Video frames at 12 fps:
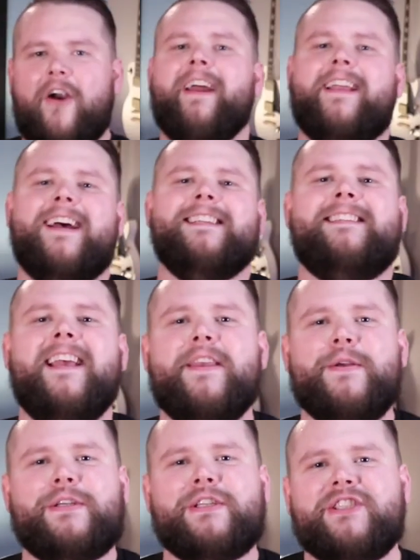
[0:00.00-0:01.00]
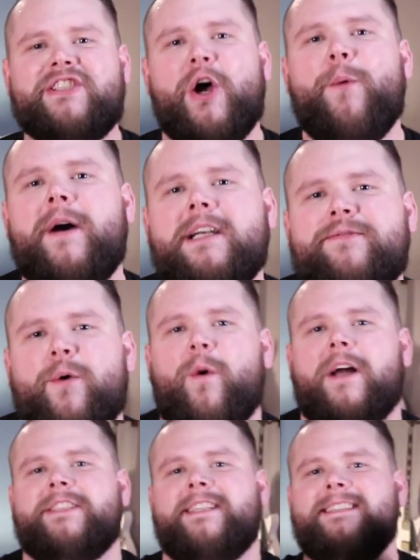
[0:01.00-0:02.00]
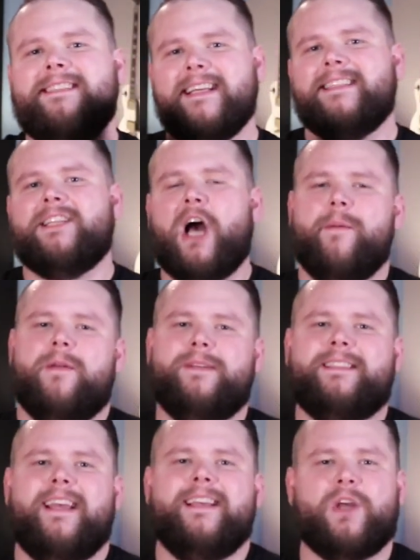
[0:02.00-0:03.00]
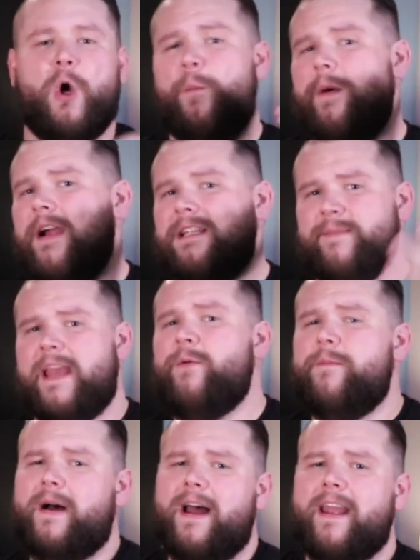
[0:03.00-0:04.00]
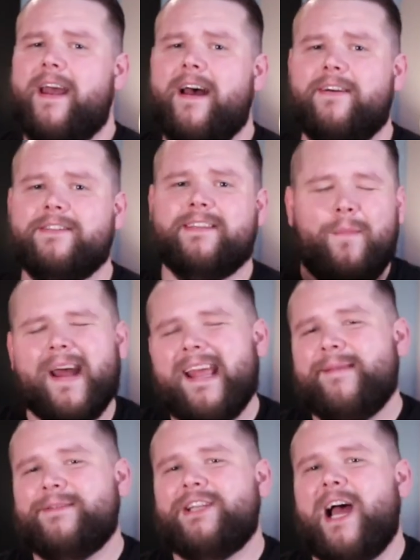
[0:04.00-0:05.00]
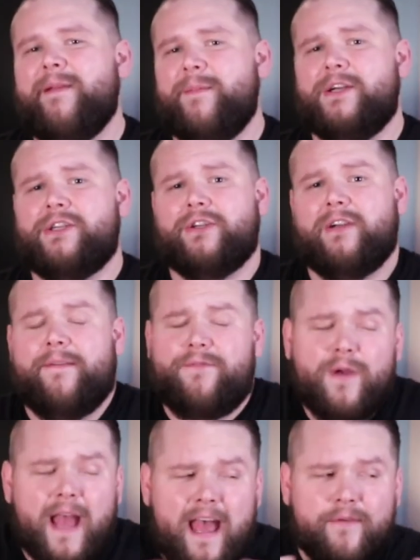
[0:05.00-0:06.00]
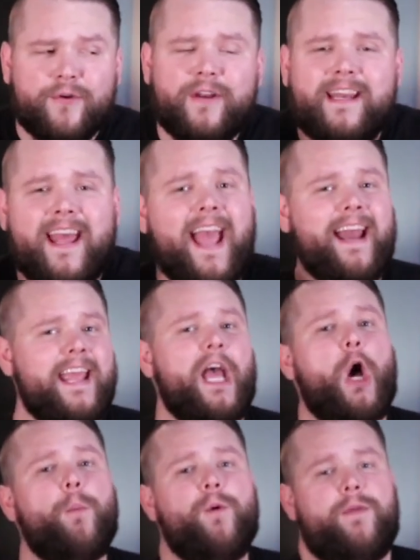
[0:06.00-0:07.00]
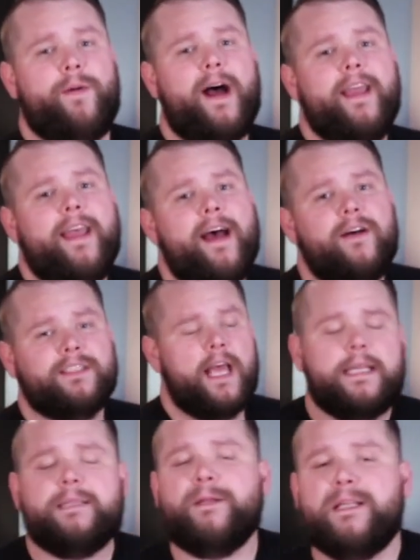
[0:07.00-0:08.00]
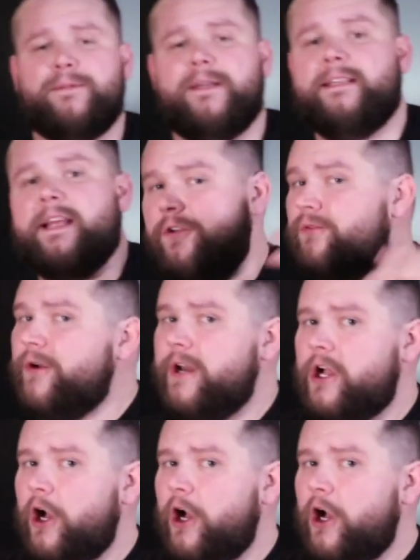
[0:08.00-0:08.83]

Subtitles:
All right, guys, thank you so much for watching 6 common mistakes home buyers make when buying a house. My name is Tommy Mutchler. If you ever need any help with buying a house, please feel free to